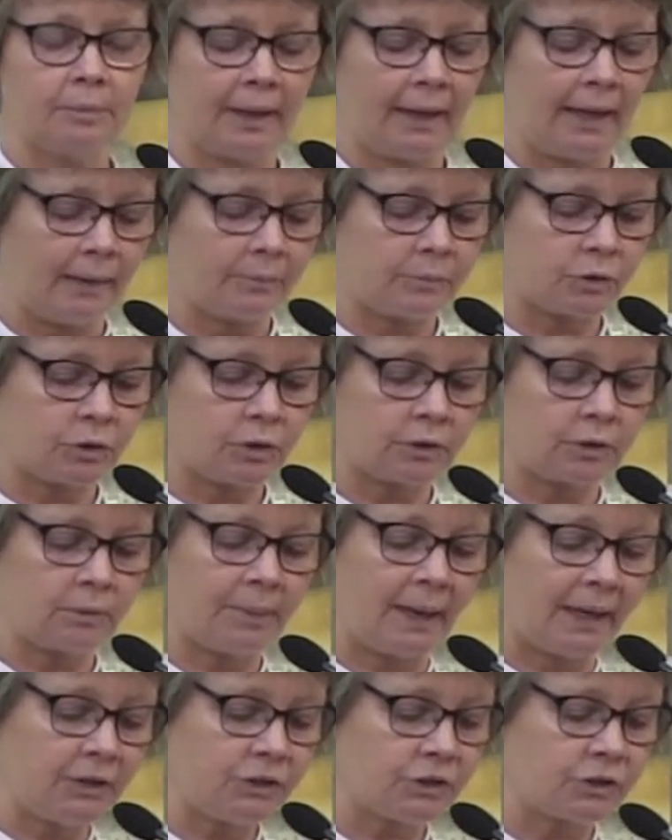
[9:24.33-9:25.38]
perhaps little
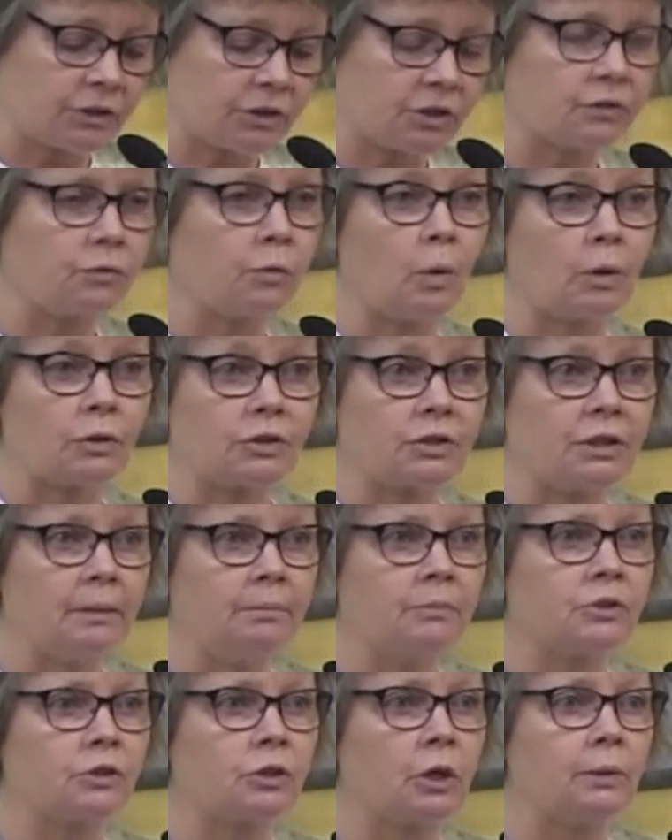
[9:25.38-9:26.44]
patience for what
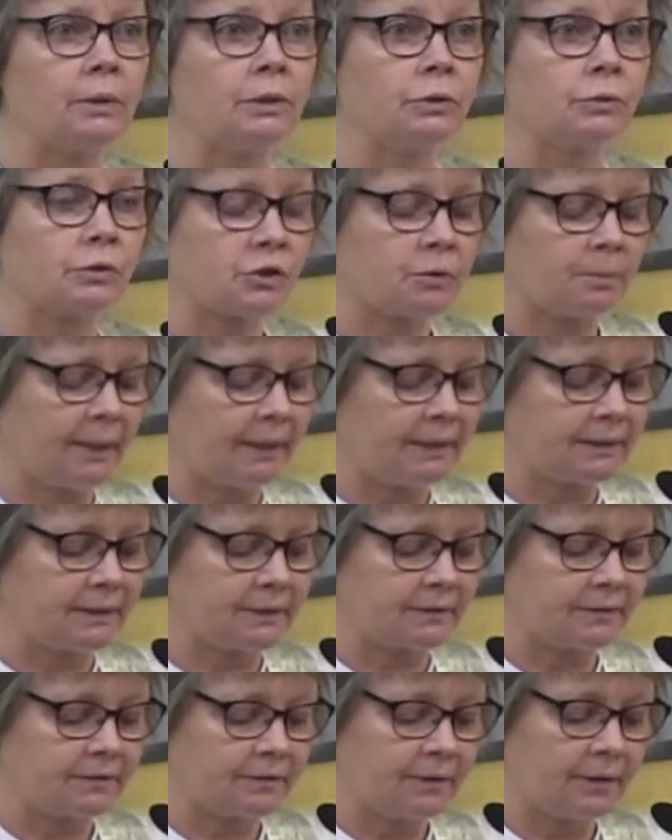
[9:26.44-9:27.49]
seems so
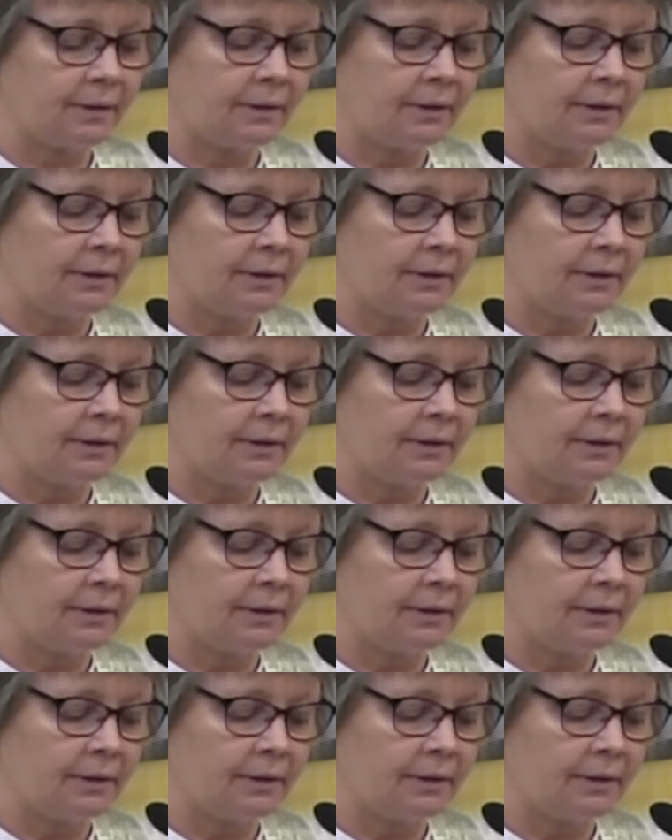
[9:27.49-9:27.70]
introspective.